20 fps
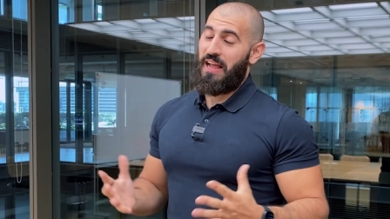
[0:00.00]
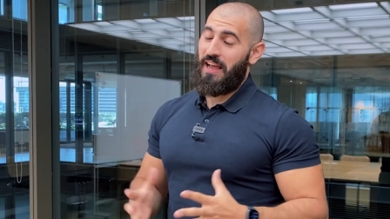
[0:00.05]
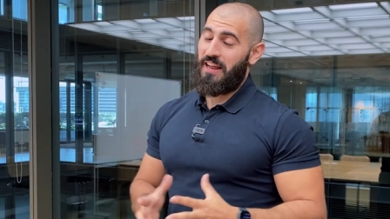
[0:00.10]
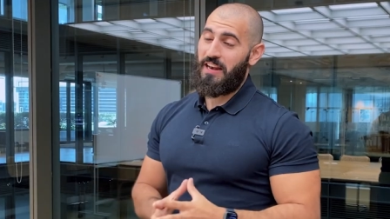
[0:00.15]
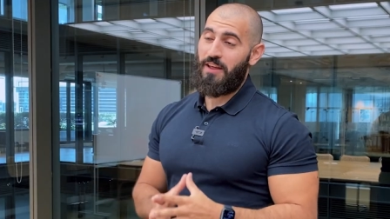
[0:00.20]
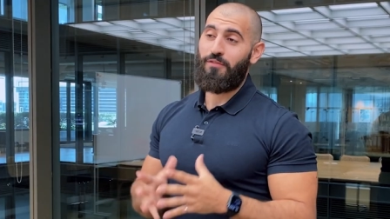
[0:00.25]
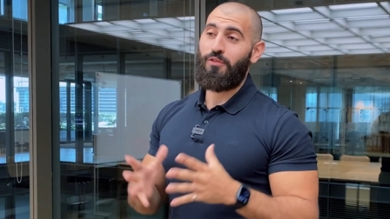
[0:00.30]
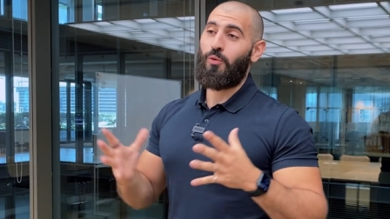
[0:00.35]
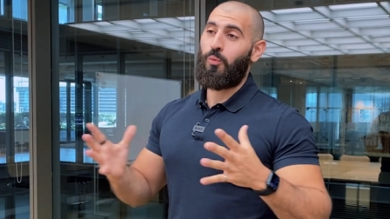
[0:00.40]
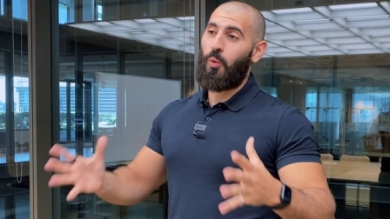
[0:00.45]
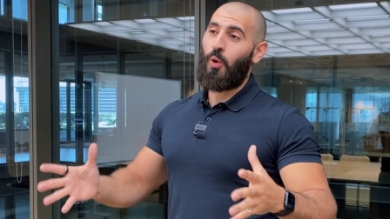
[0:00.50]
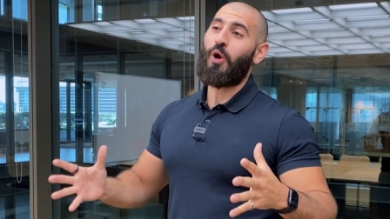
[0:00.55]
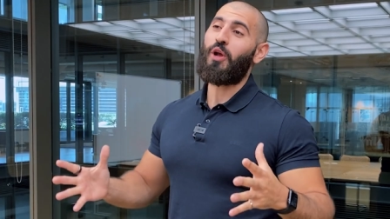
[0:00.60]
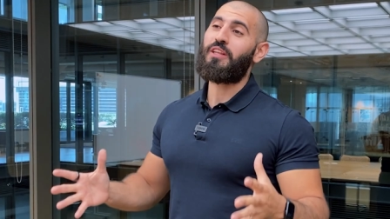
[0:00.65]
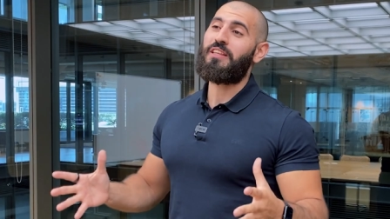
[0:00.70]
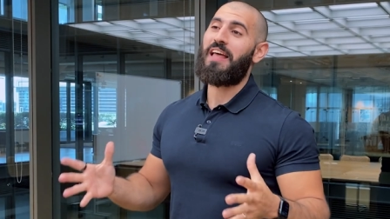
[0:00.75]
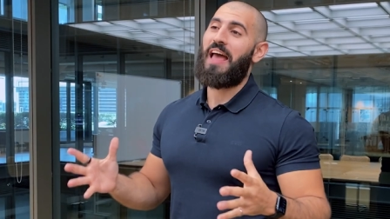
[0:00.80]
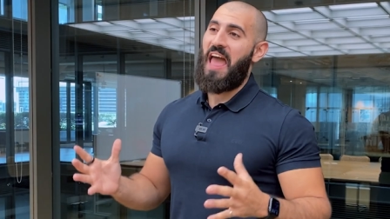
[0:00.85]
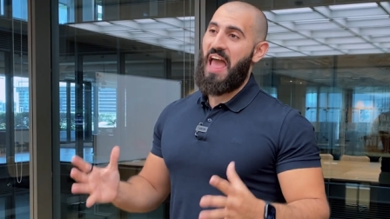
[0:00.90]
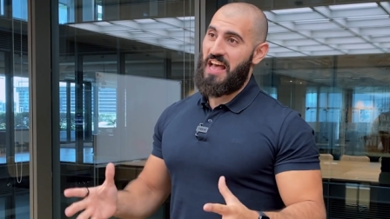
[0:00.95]
I never
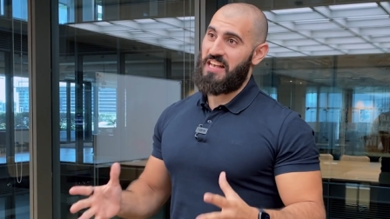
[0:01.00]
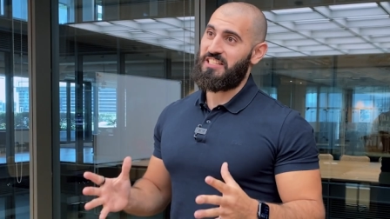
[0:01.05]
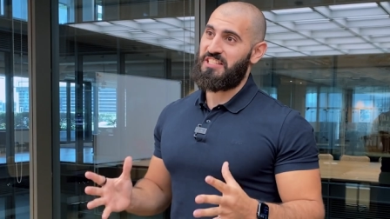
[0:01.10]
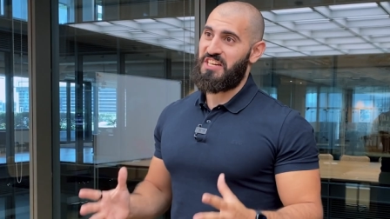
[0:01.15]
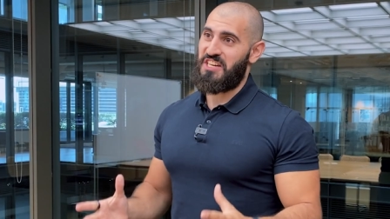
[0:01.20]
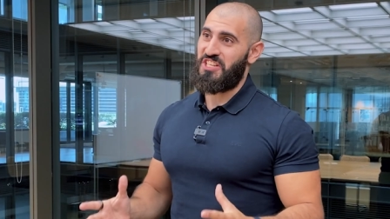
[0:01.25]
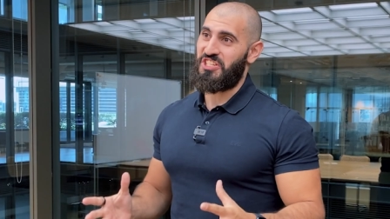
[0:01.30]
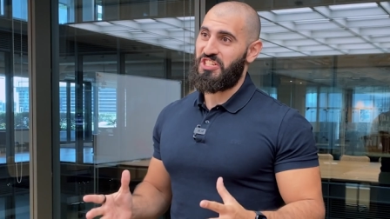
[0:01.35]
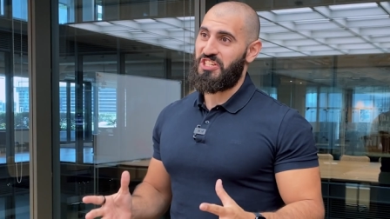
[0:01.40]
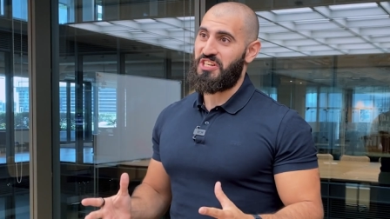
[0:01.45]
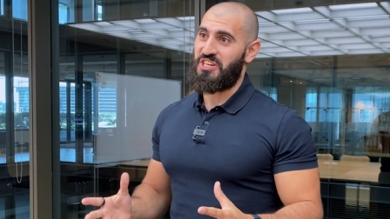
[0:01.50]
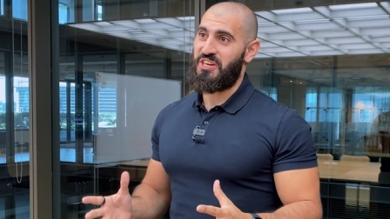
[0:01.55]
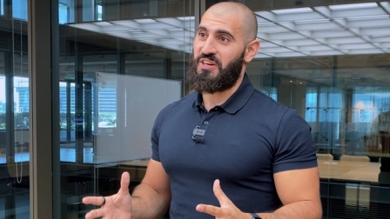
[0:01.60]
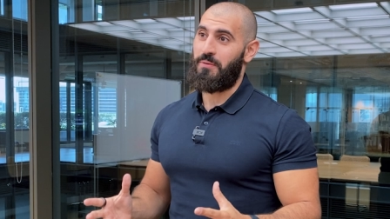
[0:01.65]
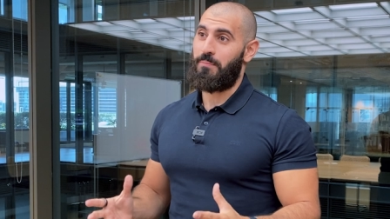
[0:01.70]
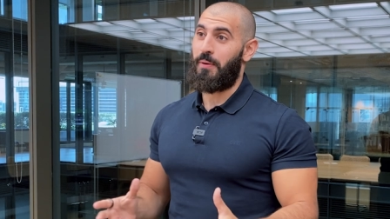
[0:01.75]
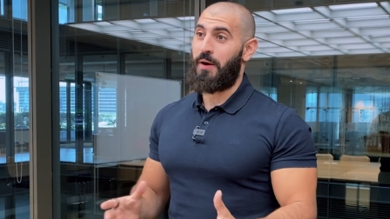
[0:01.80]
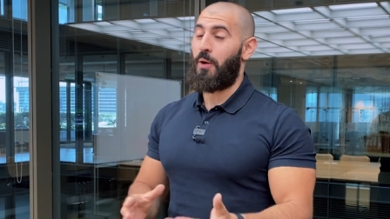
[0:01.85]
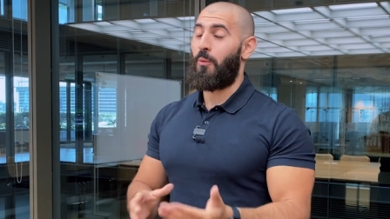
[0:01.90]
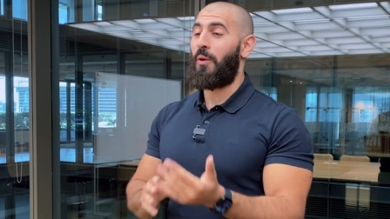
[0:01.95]
worked as an engineer,
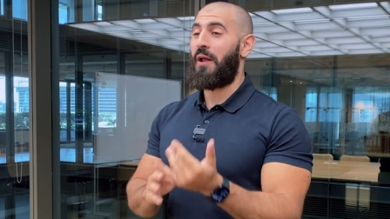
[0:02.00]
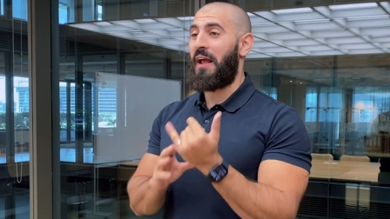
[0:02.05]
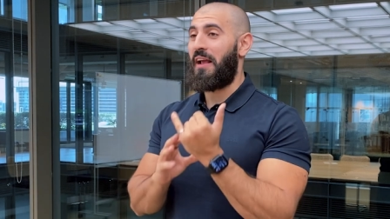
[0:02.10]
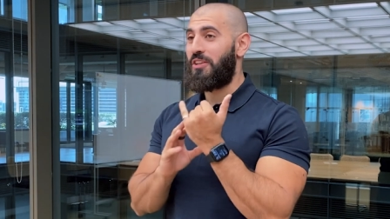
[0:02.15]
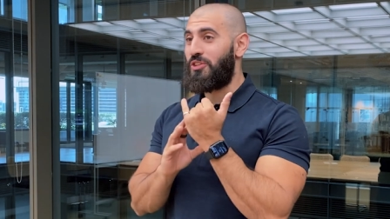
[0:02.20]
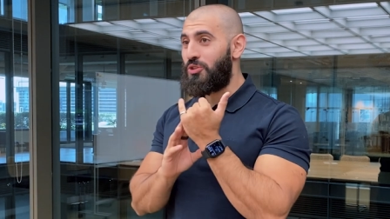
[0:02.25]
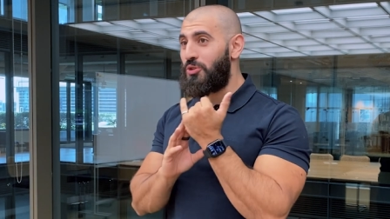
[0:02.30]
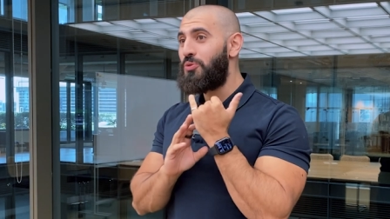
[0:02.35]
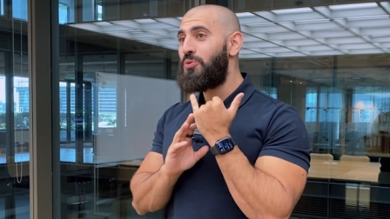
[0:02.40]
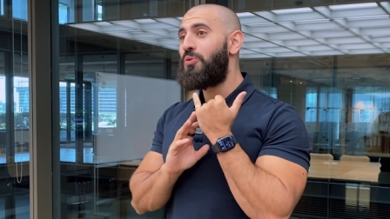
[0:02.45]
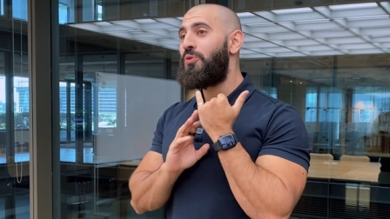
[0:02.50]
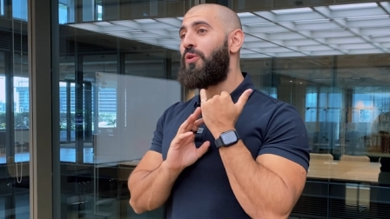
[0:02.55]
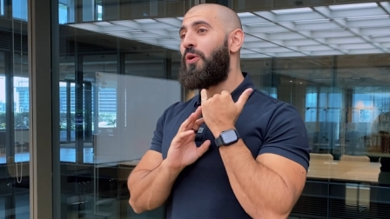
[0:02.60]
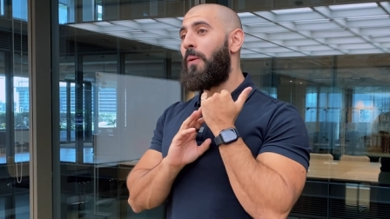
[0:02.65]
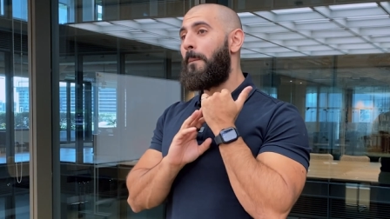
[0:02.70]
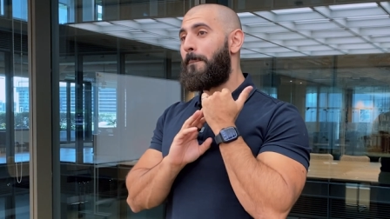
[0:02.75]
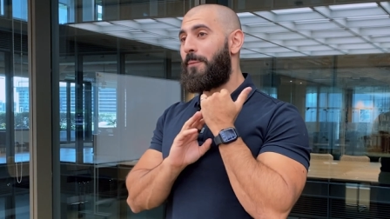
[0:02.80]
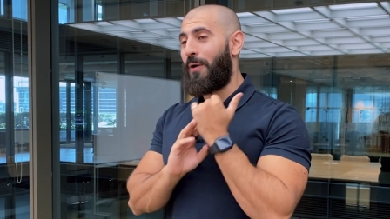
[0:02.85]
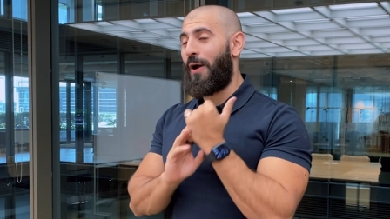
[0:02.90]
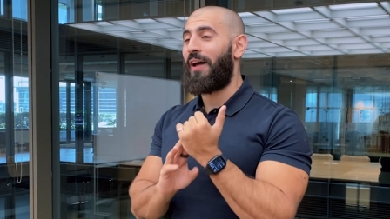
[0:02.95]
but what I do
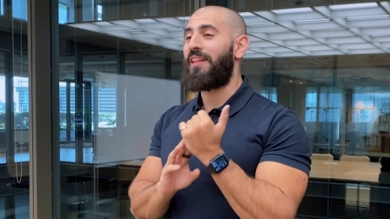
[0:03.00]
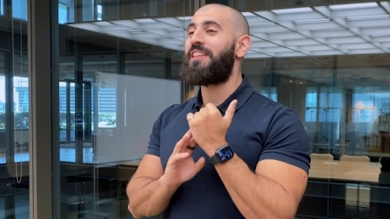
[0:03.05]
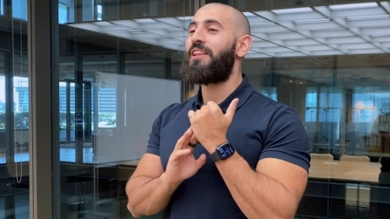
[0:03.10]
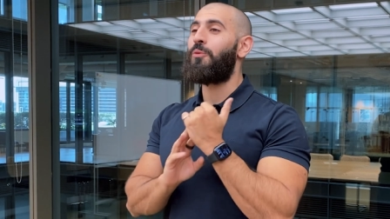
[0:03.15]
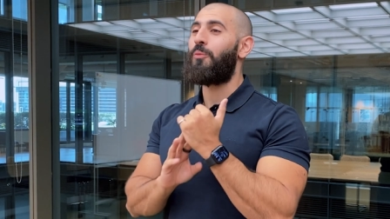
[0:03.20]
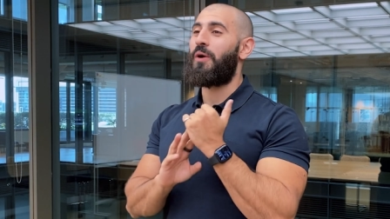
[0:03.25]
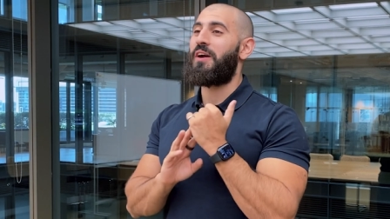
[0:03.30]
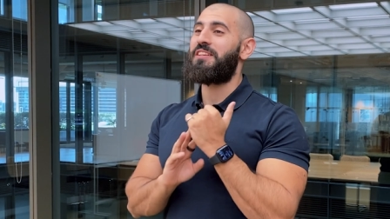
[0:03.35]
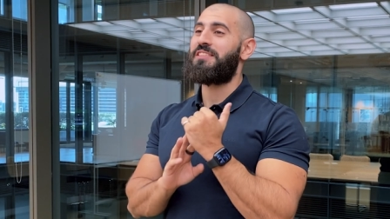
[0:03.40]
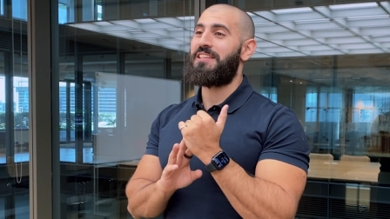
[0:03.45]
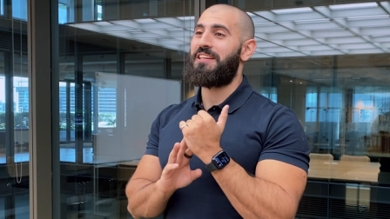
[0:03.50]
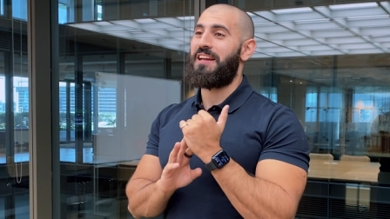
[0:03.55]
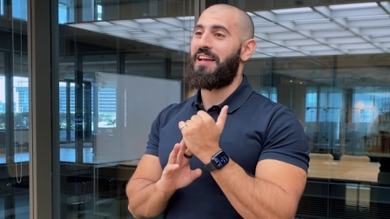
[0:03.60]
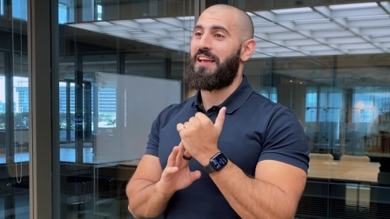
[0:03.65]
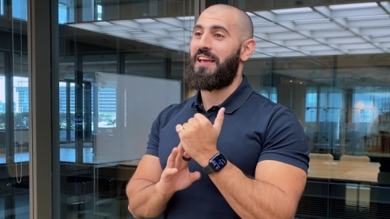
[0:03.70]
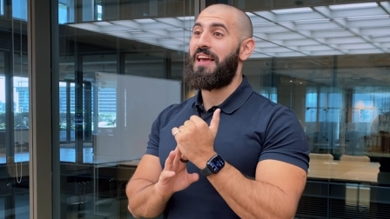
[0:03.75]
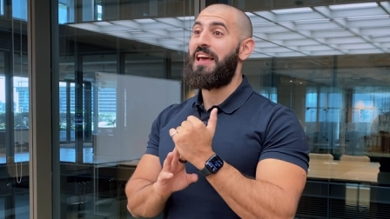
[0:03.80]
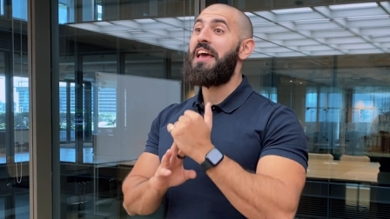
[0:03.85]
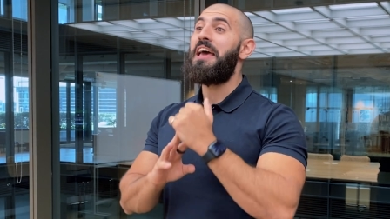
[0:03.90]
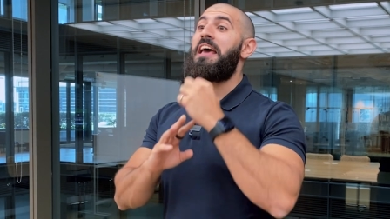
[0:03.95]
proudly wear
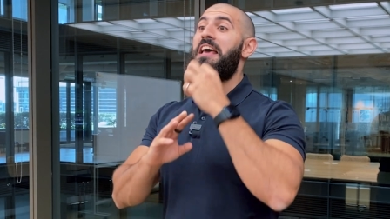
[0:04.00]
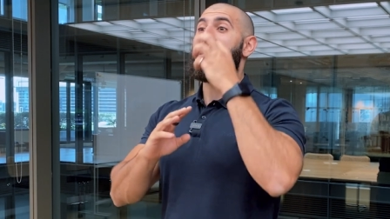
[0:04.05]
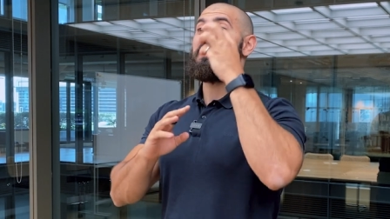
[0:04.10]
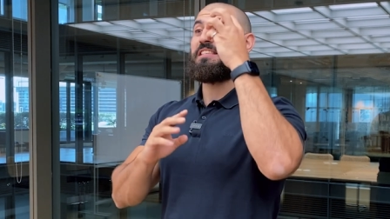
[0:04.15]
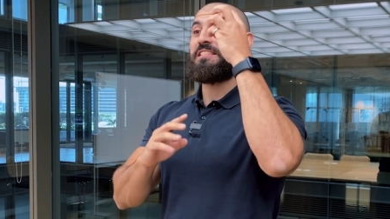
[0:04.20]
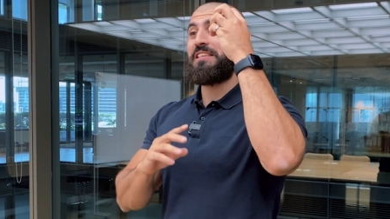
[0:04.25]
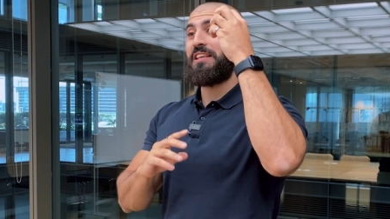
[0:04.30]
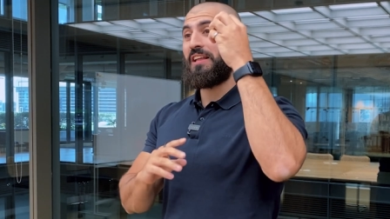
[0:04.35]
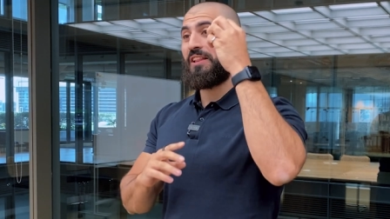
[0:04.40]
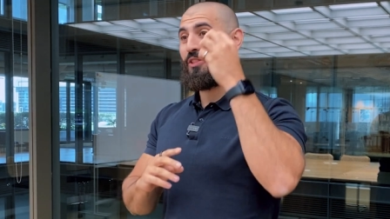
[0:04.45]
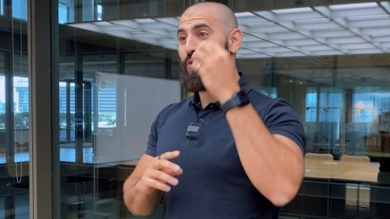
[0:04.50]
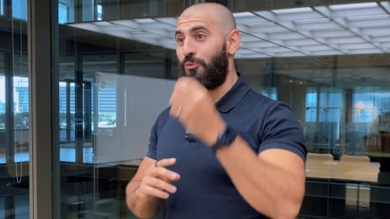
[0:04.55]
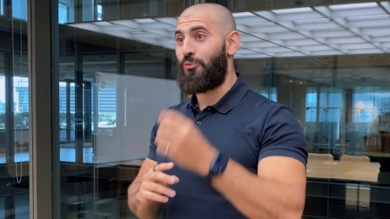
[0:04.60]
today is still the